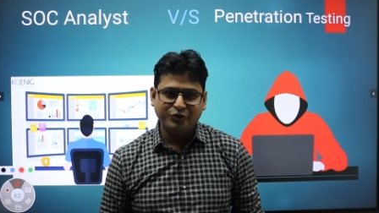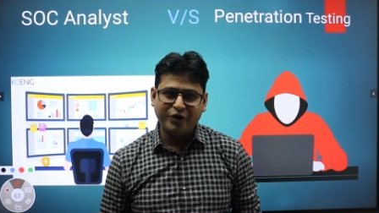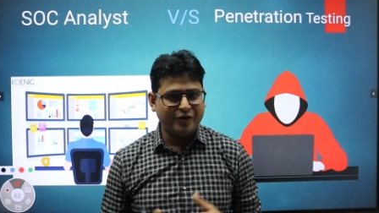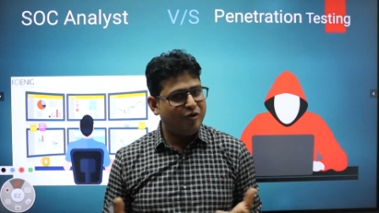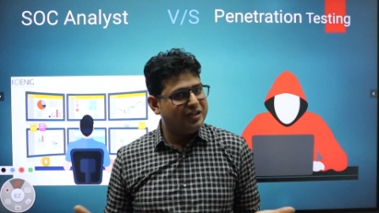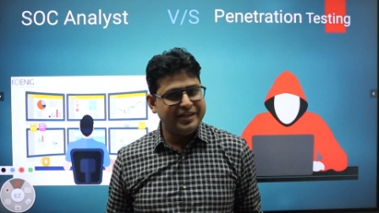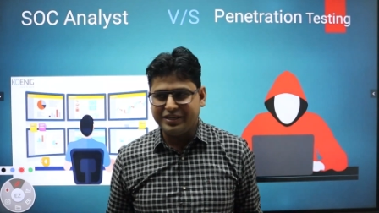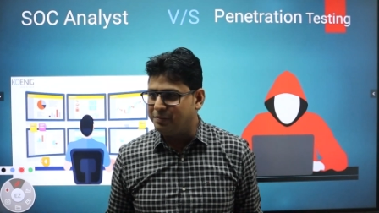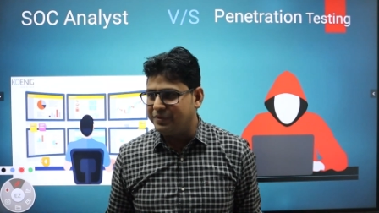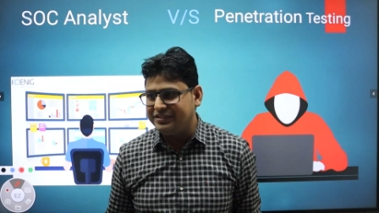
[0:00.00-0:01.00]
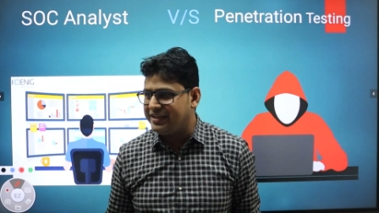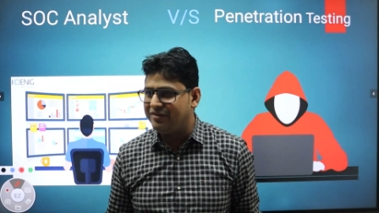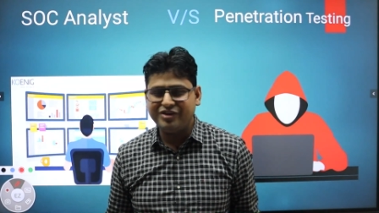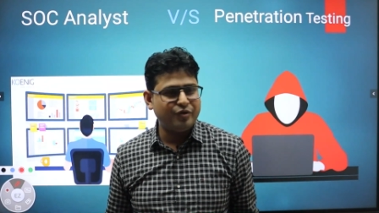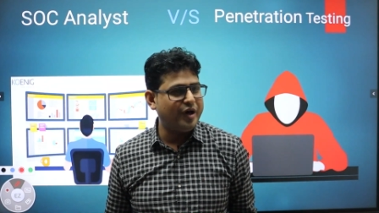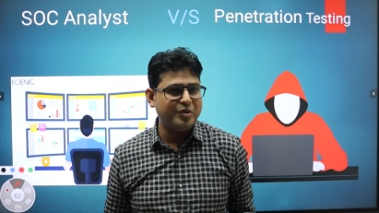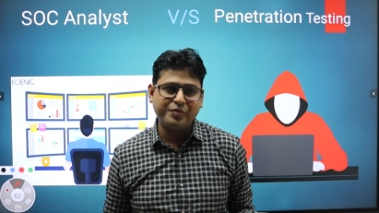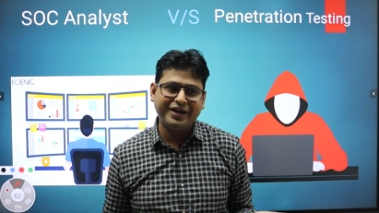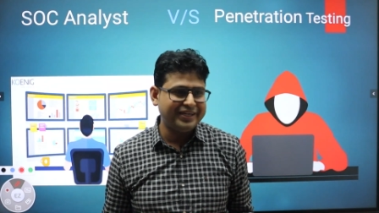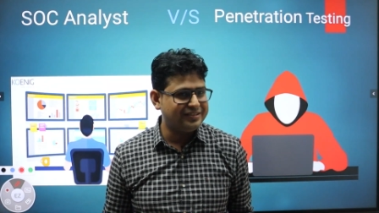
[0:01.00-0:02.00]
Not all the companies have
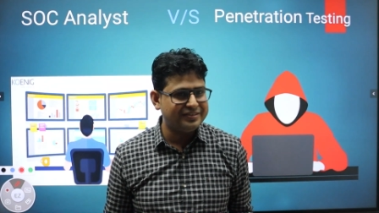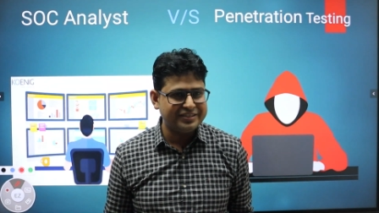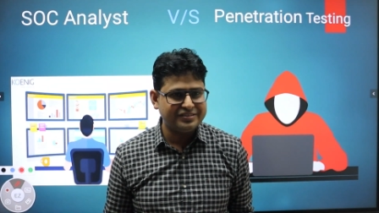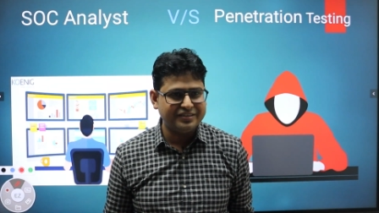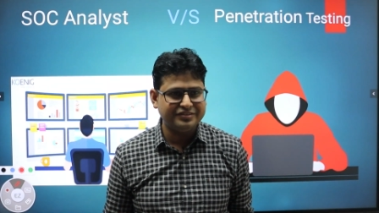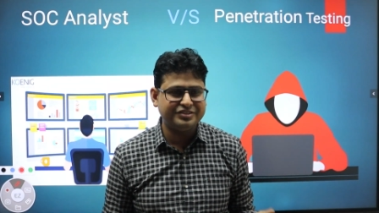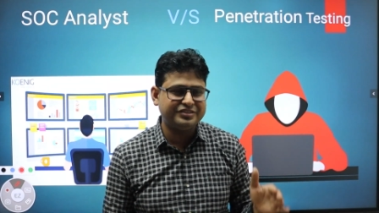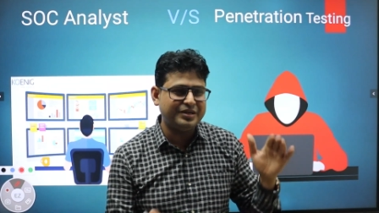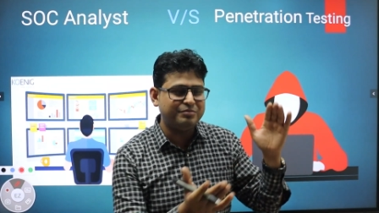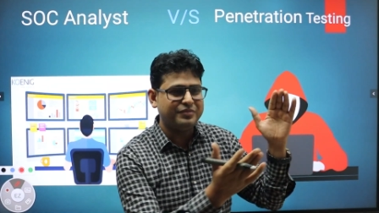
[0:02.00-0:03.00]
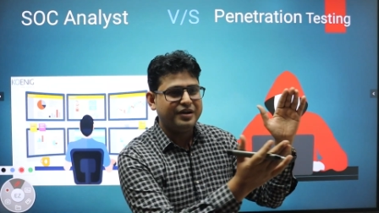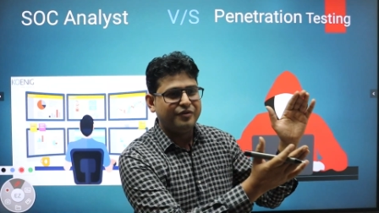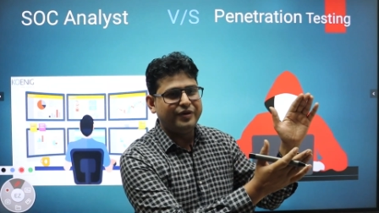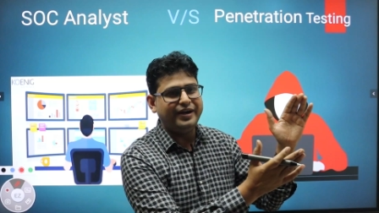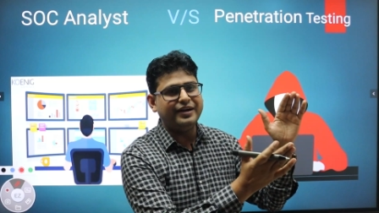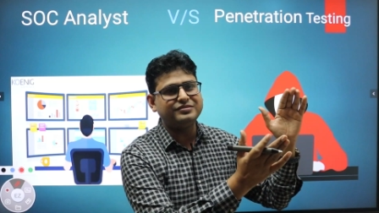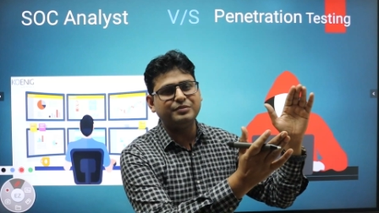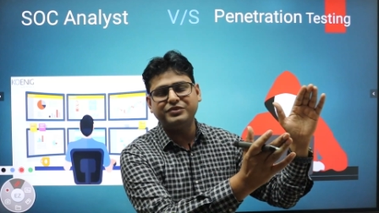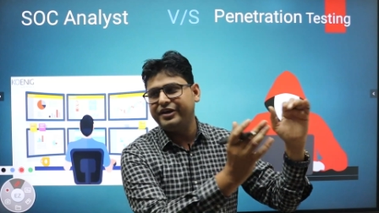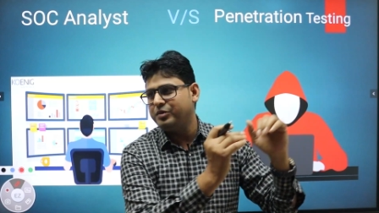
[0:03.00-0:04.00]
requirement penetration testers. Some vendor,
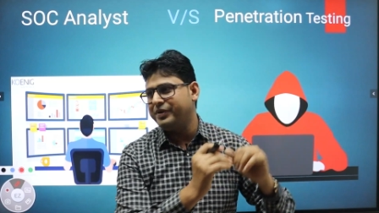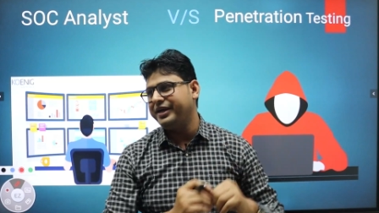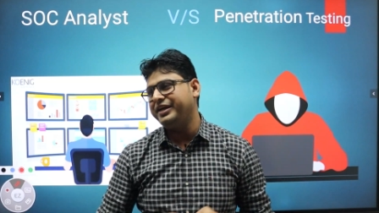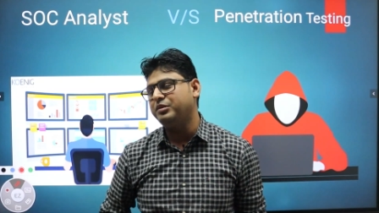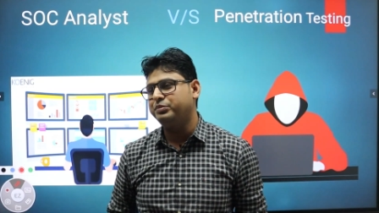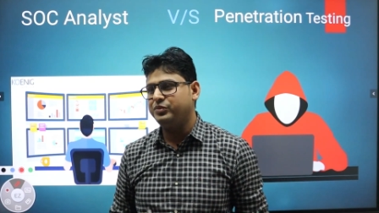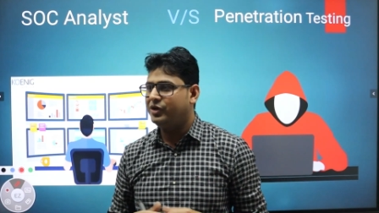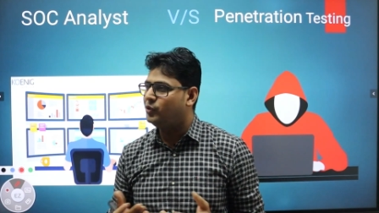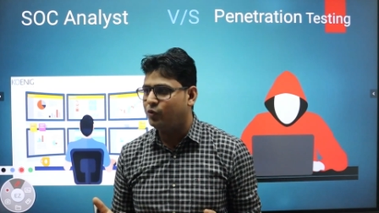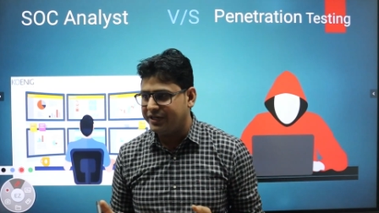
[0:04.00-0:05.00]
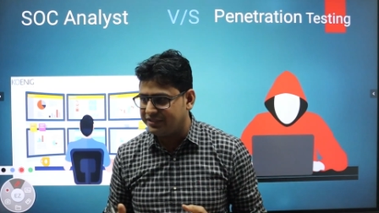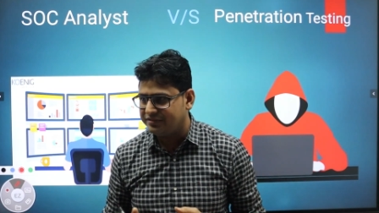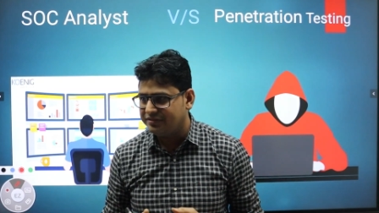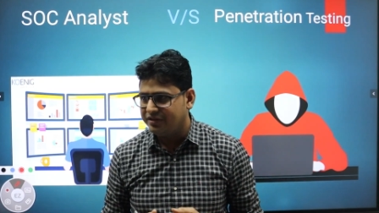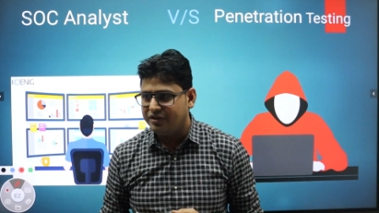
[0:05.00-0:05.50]
some third party company will do it.